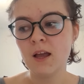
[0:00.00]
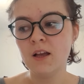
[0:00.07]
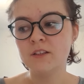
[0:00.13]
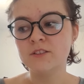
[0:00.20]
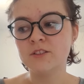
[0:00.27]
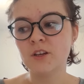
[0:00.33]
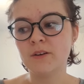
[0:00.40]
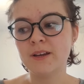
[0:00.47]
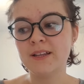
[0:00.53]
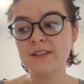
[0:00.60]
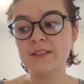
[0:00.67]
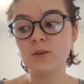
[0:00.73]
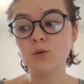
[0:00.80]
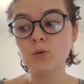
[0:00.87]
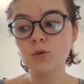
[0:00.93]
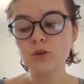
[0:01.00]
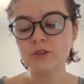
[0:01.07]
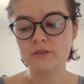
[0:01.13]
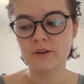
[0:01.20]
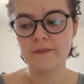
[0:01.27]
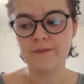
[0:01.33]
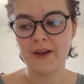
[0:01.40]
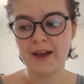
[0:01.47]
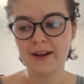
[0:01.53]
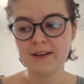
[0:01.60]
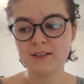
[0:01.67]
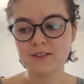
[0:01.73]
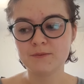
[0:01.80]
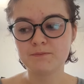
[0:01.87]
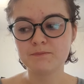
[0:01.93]
So in the order
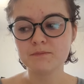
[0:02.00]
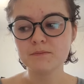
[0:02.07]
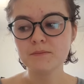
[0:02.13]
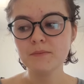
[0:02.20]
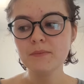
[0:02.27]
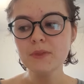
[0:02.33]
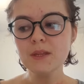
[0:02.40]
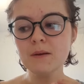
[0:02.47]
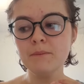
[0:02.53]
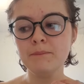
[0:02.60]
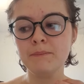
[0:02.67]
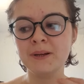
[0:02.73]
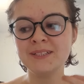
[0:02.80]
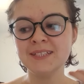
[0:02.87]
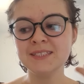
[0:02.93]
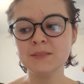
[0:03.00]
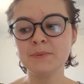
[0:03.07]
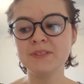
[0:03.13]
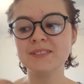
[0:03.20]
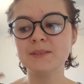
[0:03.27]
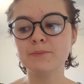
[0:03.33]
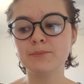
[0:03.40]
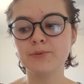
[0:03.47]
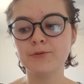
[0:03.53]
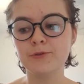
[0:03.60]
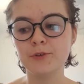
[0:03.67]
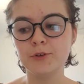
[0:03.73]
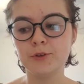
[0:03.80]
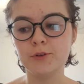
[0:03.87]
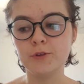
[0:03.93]
effect, participants
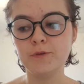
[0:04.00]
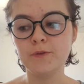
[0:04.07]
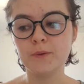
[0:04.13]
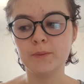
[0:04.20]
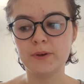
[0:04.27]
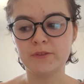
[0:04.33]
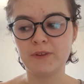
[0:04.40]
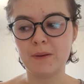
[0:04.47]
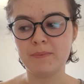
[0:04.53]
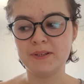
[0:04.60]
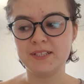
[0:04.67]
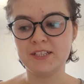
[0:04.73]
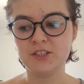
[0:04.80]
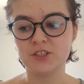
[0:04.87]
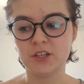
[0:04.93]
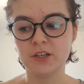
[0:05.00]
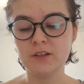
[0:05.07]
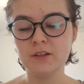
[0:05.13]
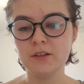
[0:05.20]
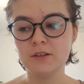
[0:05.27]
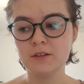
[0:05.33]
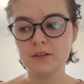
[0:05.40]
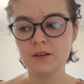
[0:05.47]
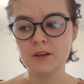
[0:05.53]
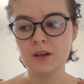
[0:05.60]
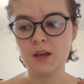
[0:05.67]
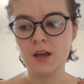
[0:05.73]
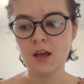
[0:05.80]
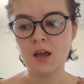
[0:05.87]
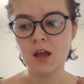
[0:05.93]
improve with repetition
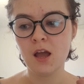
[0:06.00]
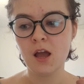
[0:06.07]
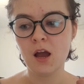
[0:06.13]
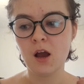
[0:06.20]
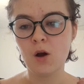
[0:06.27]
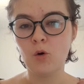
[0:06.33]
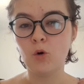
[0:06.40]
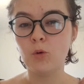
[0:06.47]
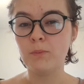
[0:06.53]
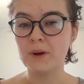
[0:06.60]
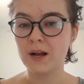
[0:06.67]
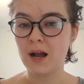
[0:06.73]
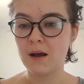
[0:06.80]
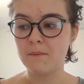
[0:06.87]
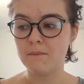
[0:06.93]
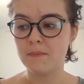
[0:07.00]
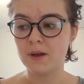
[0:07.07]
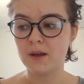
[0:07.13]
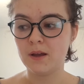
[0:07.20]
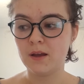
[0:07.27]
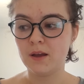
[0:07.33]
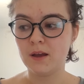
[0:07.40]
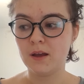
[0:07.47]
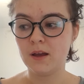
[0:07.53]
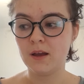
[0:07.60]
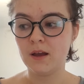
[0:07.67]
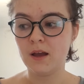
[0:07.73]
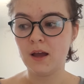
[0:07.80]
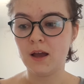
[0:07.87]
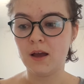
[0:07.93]
or become
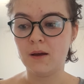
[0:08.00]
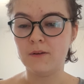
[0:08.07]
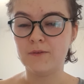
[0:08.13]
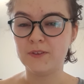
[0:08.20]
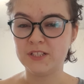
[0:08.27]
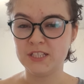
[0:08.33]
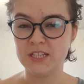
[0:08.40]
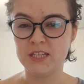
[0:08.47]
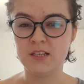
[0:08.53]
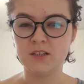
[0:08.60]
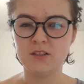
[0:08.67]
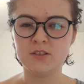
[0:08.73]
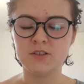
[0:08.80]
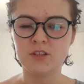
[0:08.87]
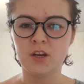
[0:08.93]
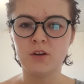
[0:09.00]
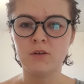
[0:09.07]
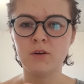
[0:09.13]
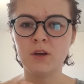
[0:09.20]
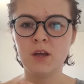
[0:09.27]
fatigued. So